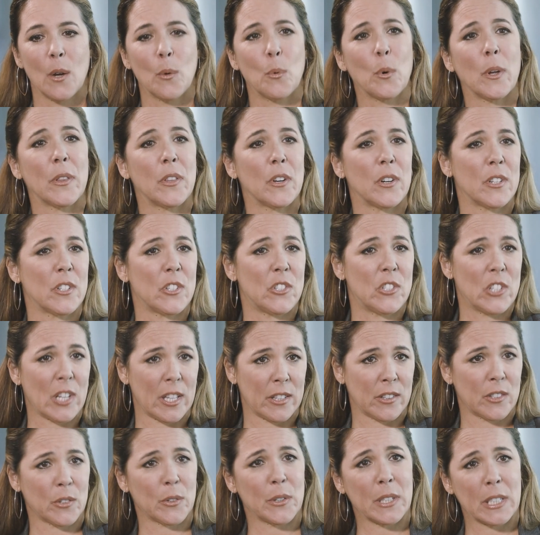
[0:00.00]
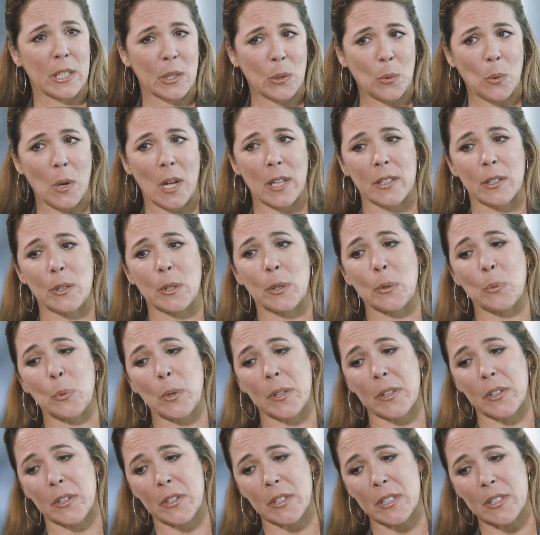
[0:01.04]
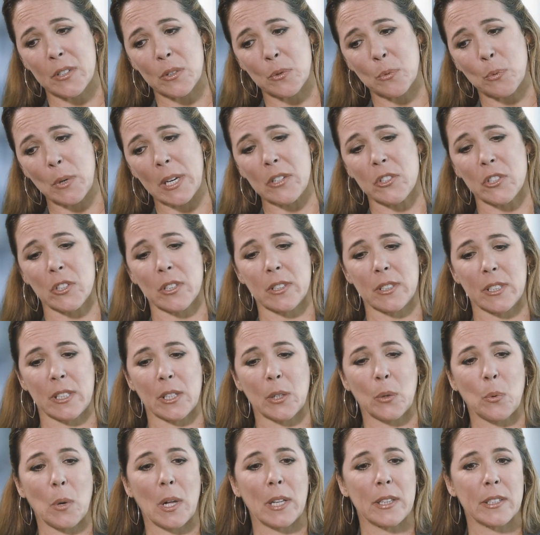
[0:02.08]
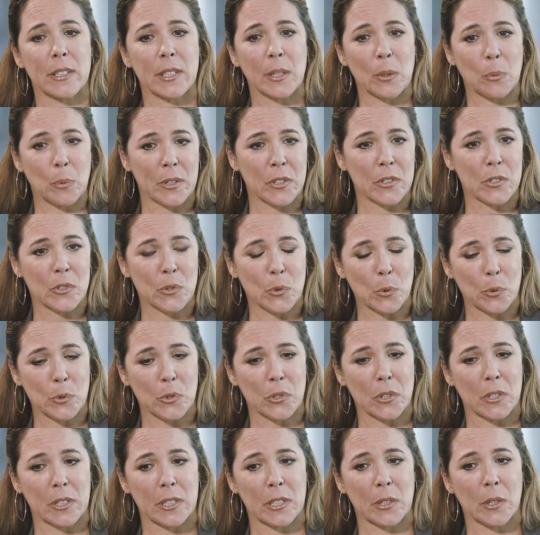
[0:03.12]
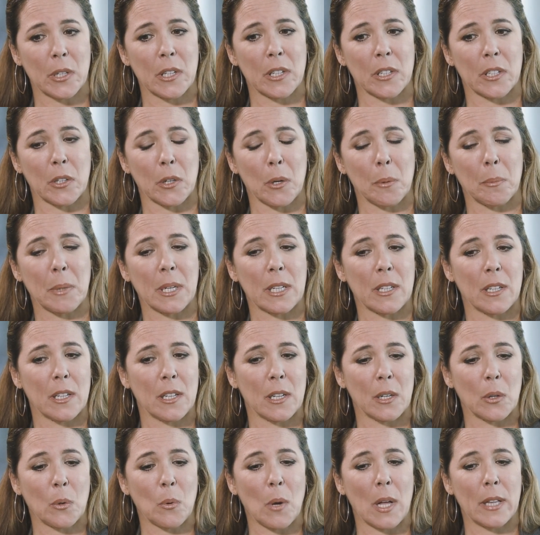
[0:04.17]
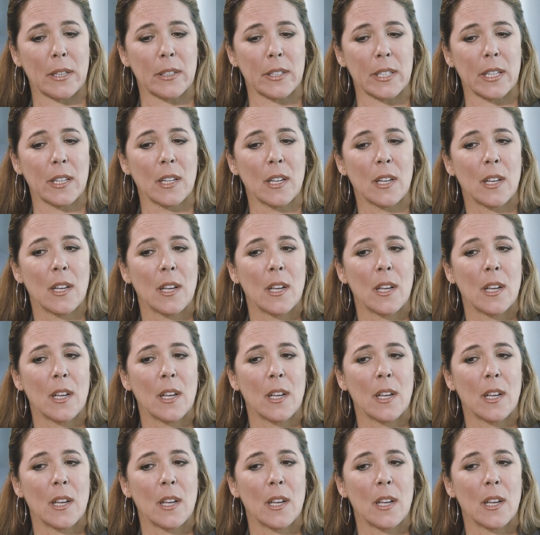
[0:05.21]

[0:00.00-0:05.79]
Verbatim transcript: whether it's gender inequality, whether it's racial inequality, whether it's social and economic inequality.